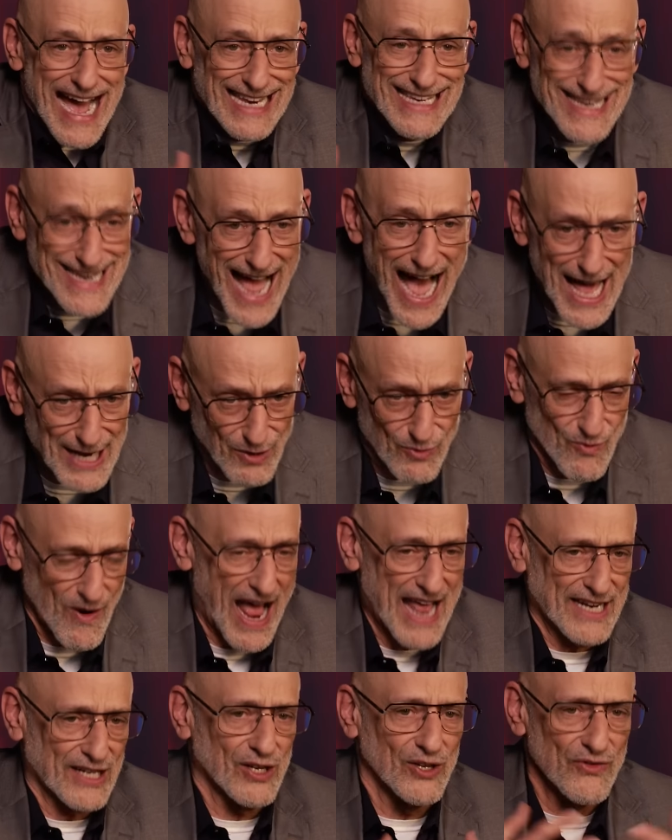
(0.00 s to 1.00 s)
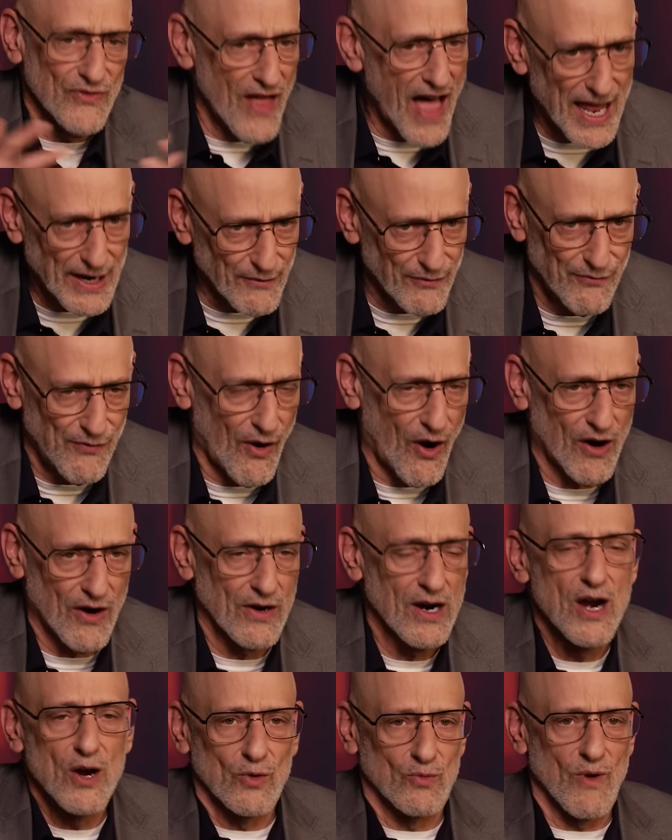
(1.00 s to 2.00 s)
not a radical, not a
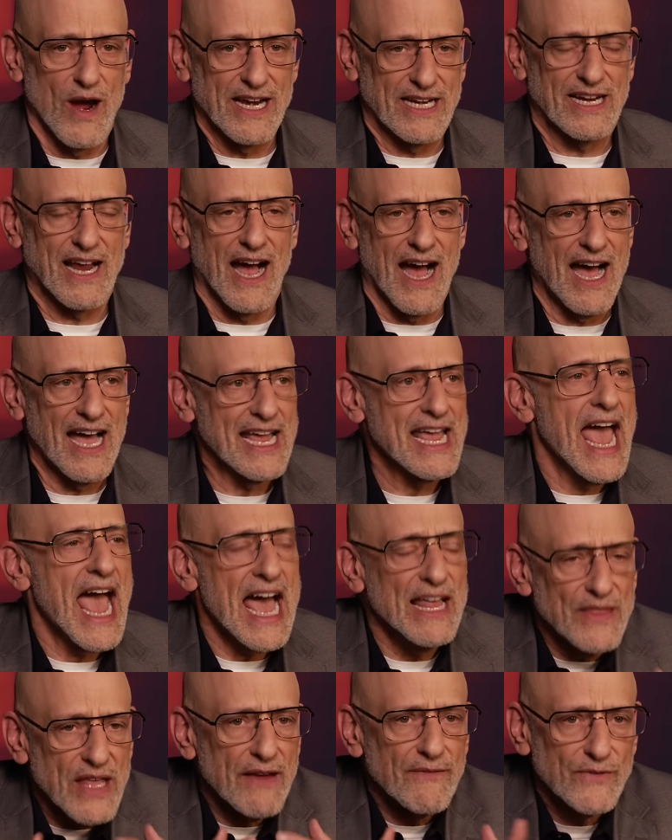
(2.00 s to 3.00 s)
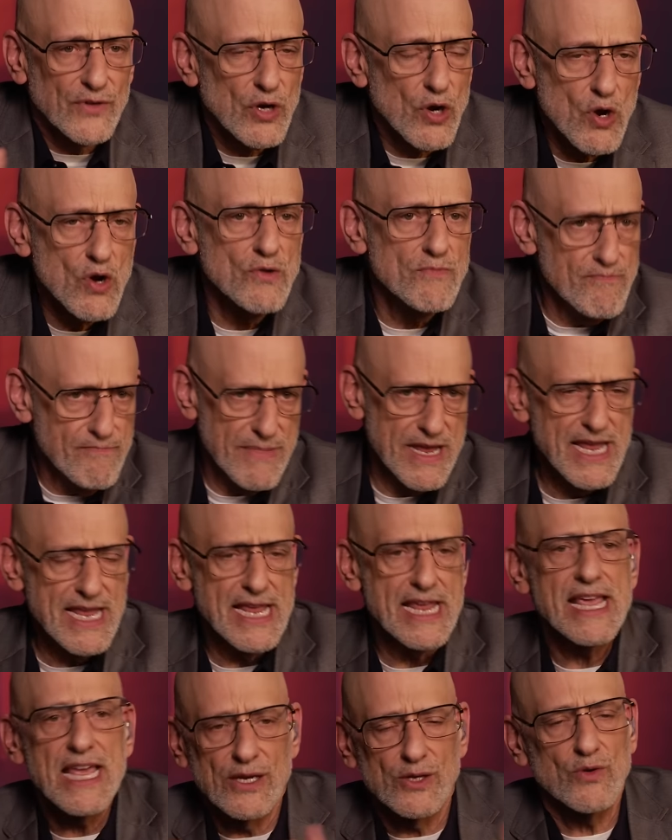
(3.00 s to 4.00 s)
far right guy, and they've turned
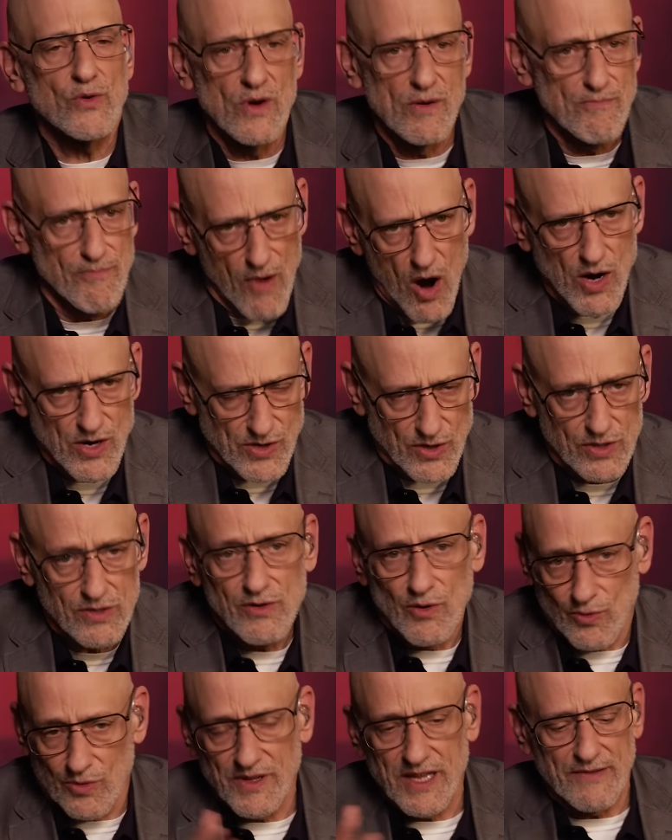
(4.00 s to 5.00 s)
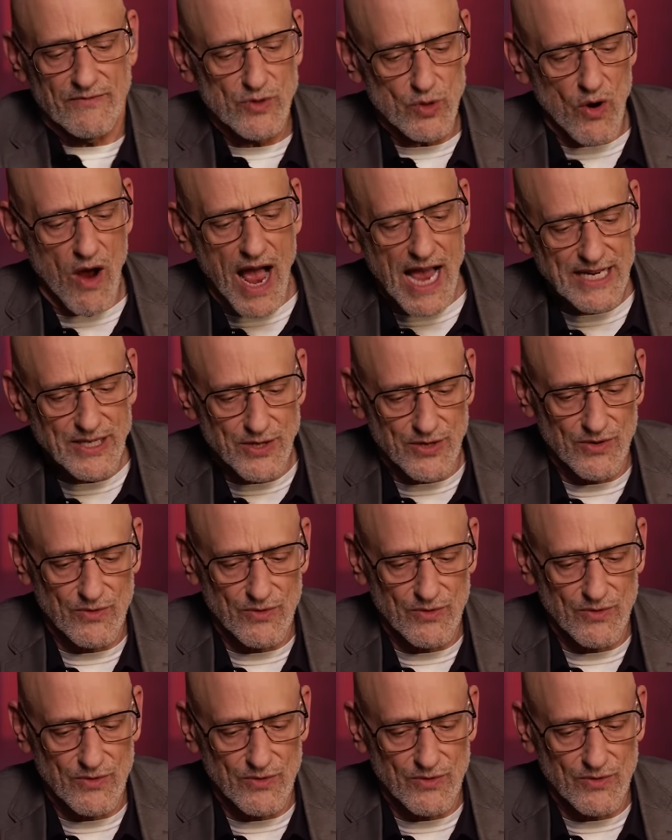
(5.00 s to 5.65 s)
me into a martyr, or they've tried